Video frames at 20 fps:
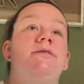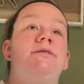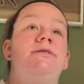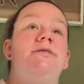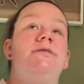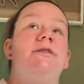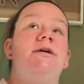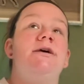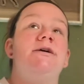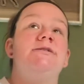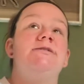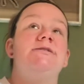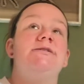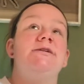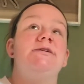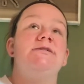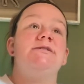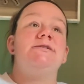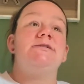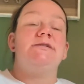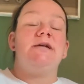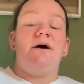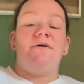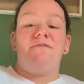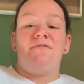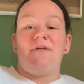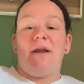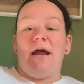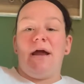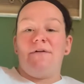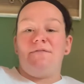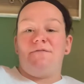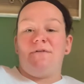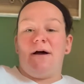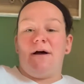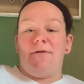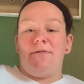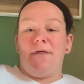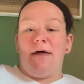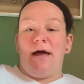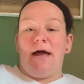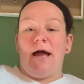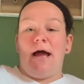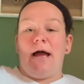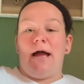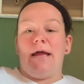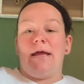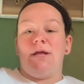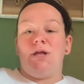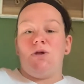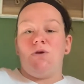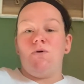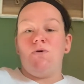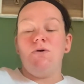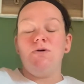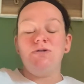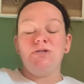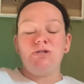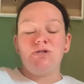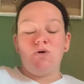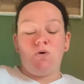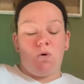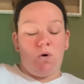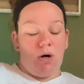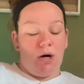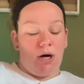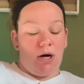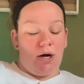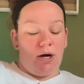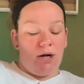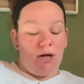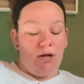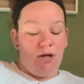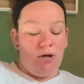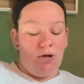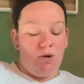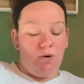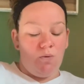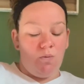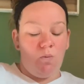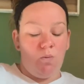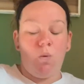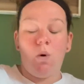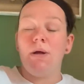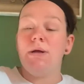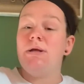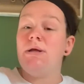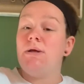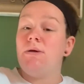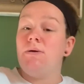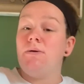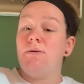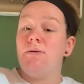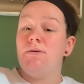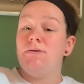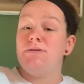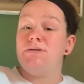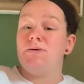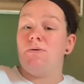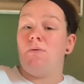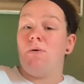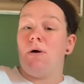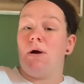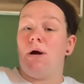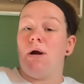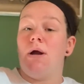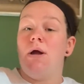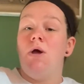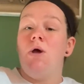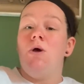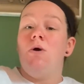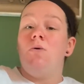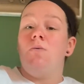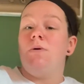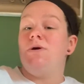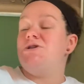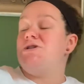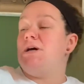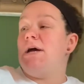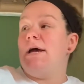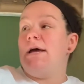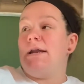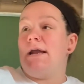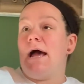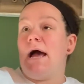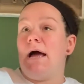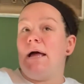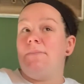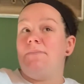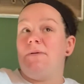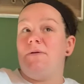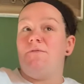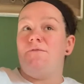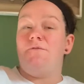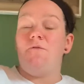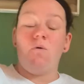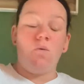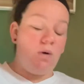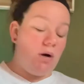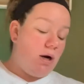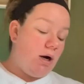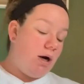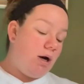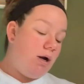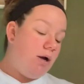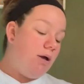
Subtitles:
This is stuff that I found that I used or would use or wish I had had before